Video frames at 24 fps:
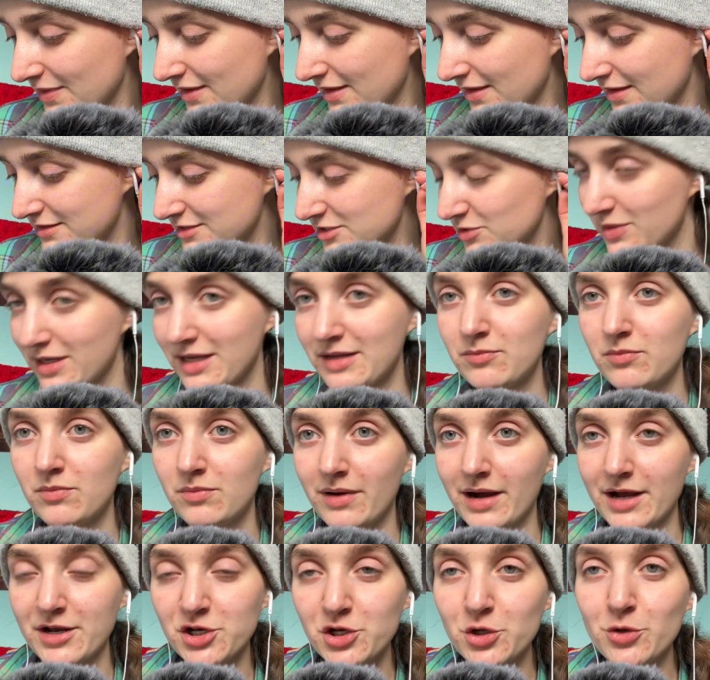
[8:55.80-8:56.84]
So I
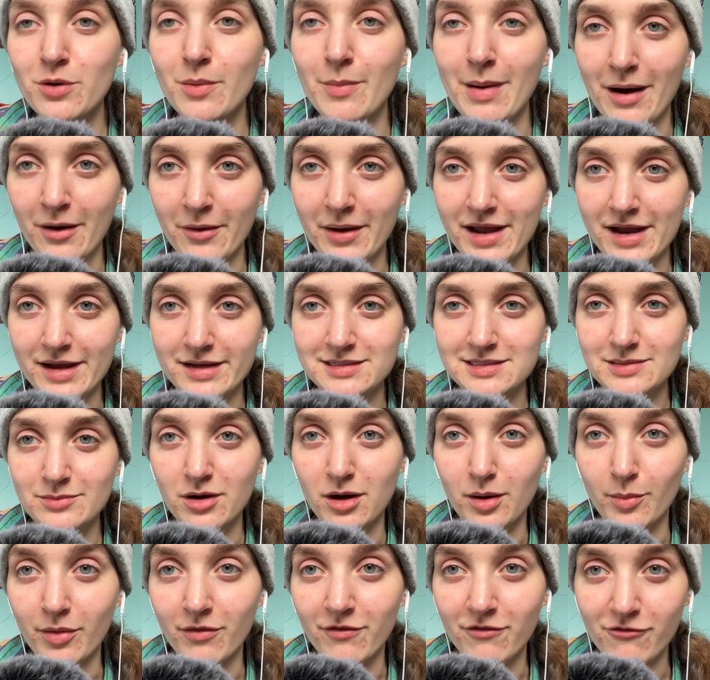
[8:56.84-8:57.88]
knew about
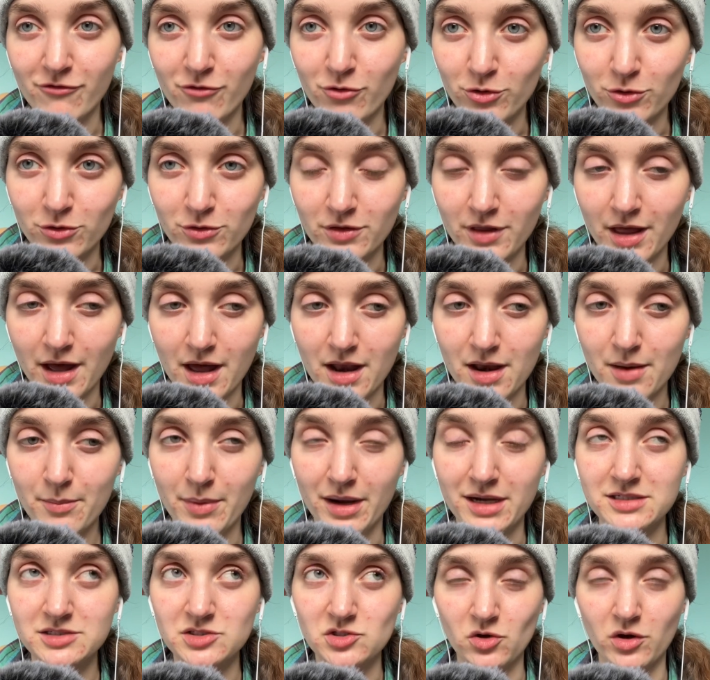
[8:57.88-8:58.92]
ASMR before then, but
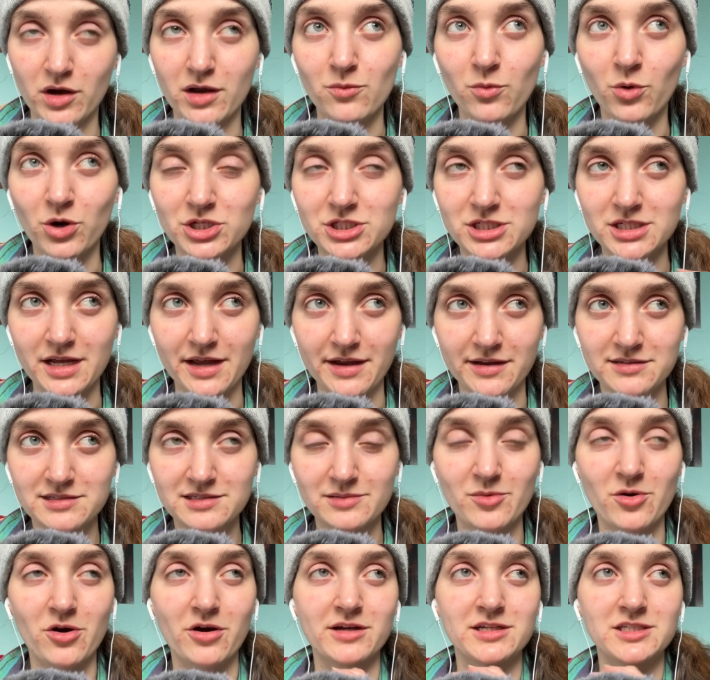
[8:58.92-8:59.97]
I started watching
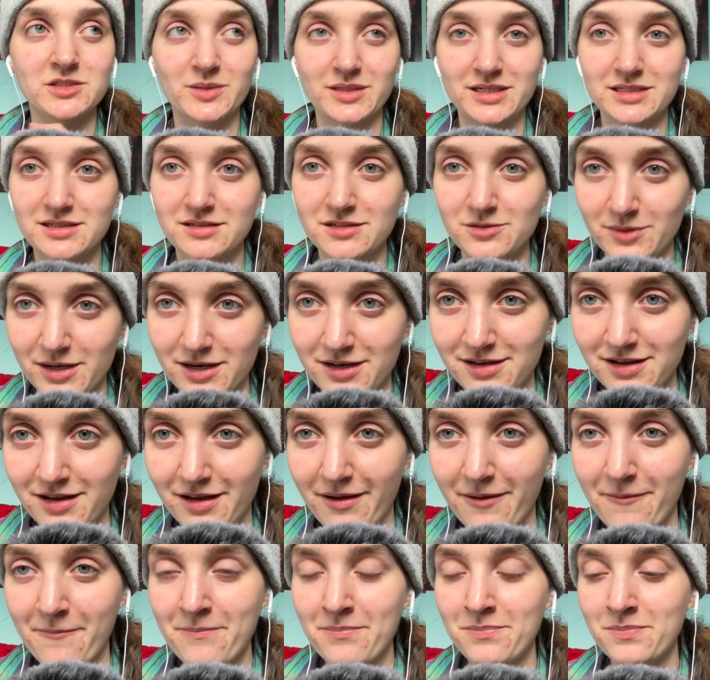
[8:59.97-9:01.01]
ASMR in
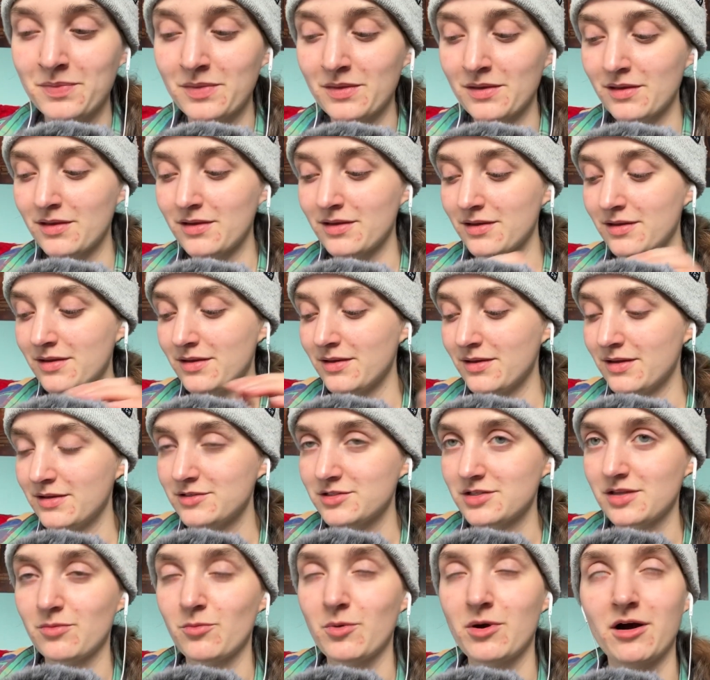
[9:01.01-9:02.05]
2020.
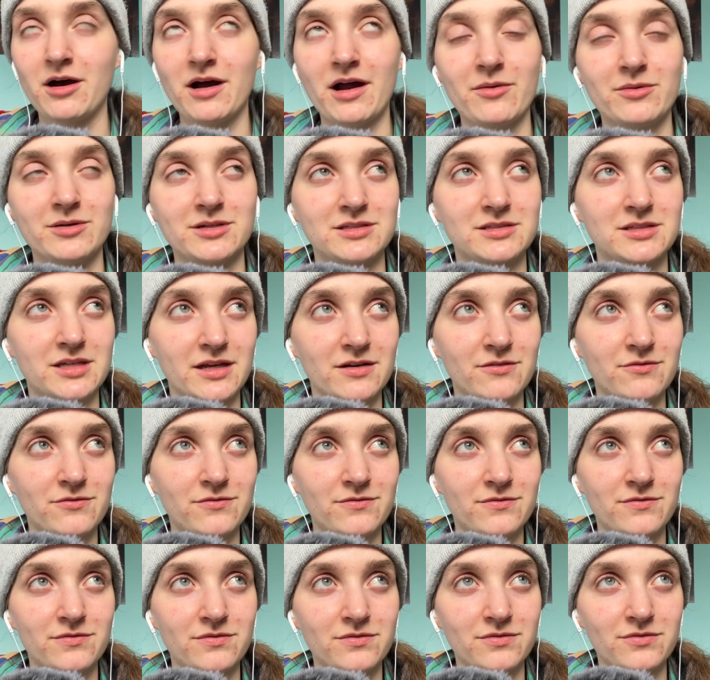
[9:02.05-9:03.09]
So I was like
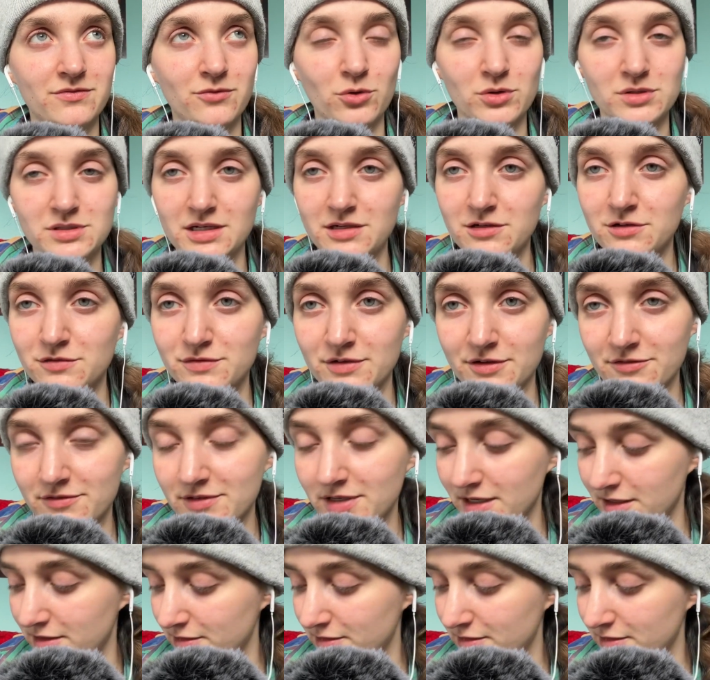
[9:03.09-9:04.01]
14 or 15.